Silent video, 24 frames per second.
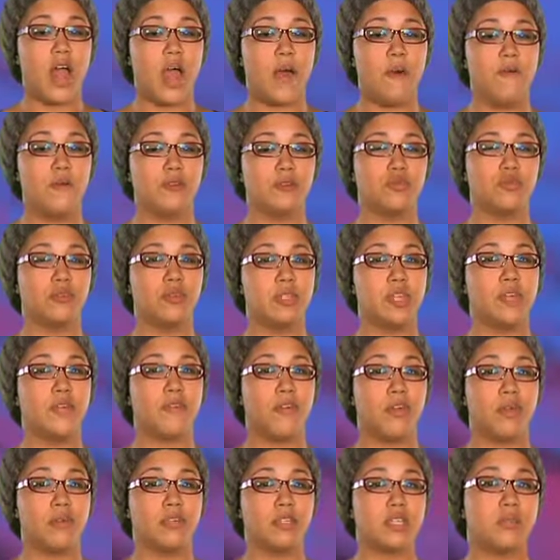I was really
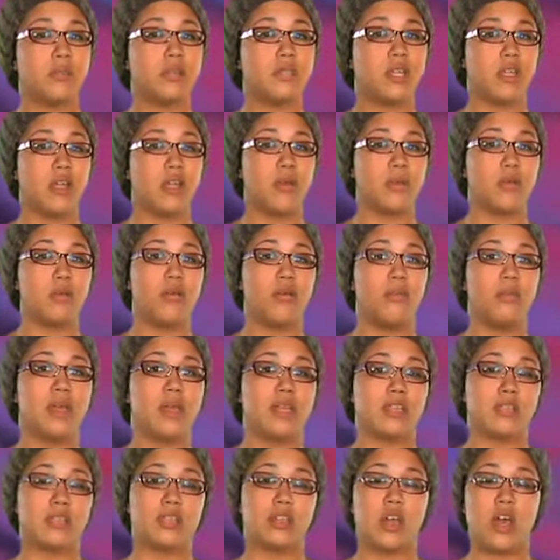afraid it was gonna be terrible
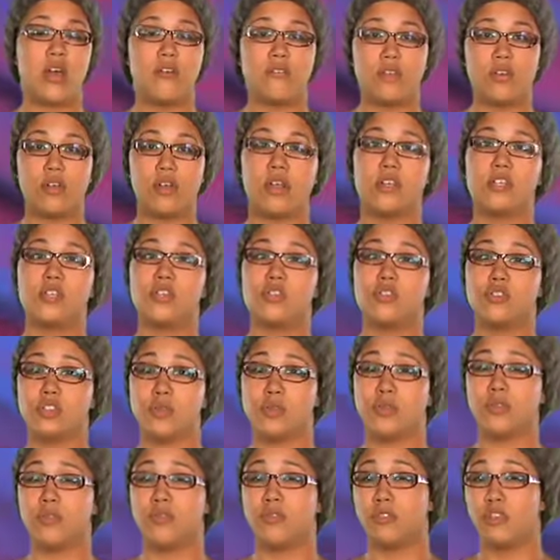because of the cover, because
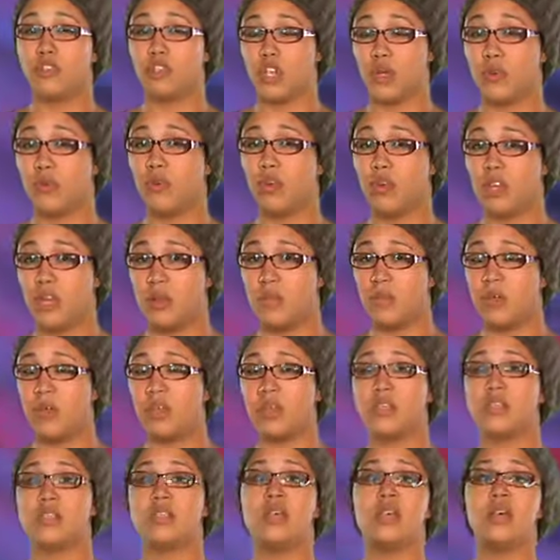usually with cheaper indie
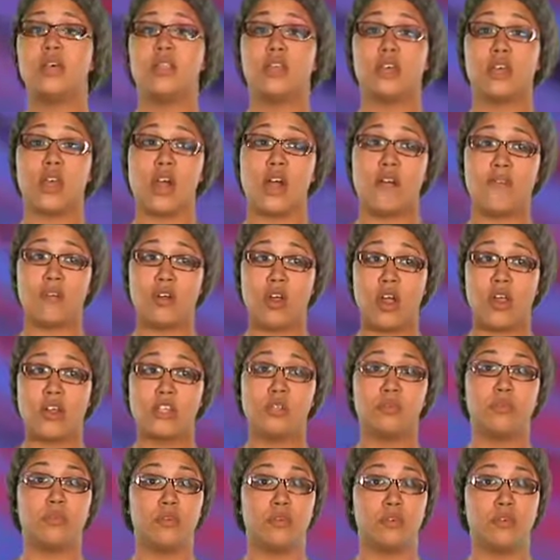books, the cover
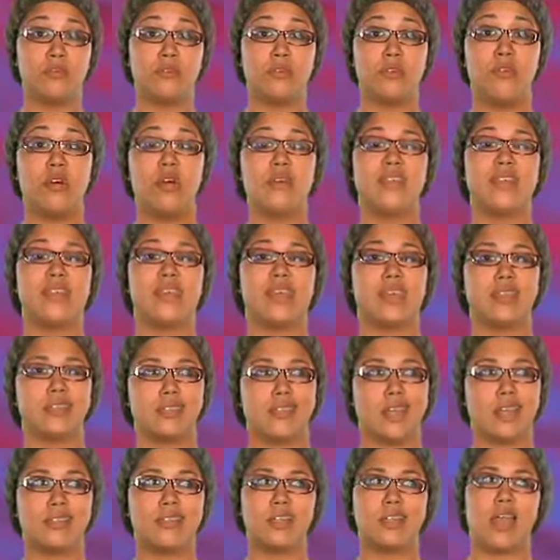art's beautiful and then the
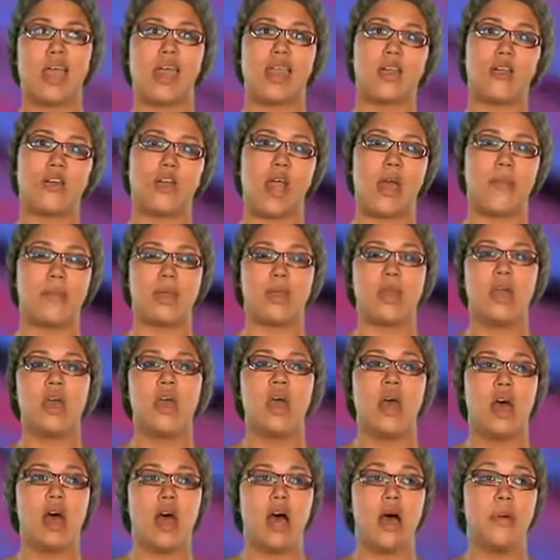inside's like kind of crappy.
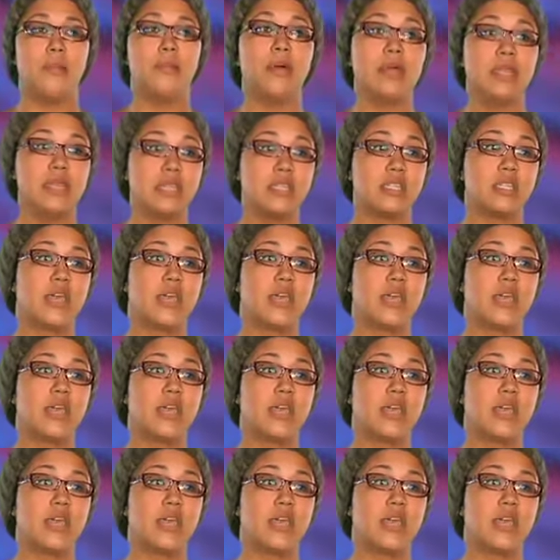In this